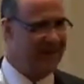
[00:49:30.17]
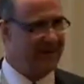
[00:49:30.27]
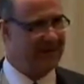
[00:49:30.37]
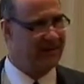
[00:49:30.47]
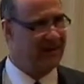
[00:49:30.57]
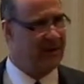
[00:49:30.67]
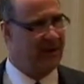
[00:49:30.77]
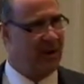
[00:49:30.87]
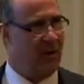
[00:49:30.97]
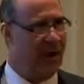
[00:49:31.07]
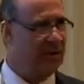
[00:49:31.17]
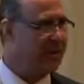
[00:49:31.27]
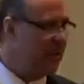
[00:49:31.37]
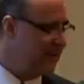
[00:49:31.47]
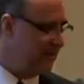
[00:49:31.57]
I think the
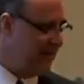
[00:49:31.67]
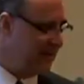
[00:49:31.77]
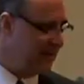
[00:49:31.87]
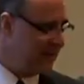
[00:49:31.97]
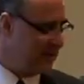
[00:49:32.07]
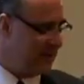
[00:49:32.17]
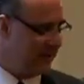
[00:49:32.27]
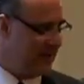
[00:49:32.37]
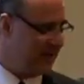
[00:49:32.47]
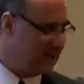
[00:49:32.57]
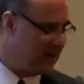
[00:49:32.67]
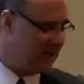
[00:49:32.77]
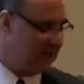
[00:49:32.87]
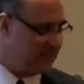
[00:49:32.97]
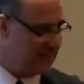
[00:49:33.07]
Ohio Department of Taxation every
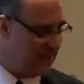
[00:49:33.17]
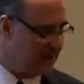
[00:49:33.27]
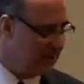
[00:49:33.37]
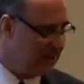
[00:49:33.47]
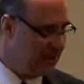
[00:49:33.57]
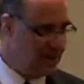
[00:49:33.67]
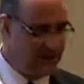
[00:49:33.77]
October comes out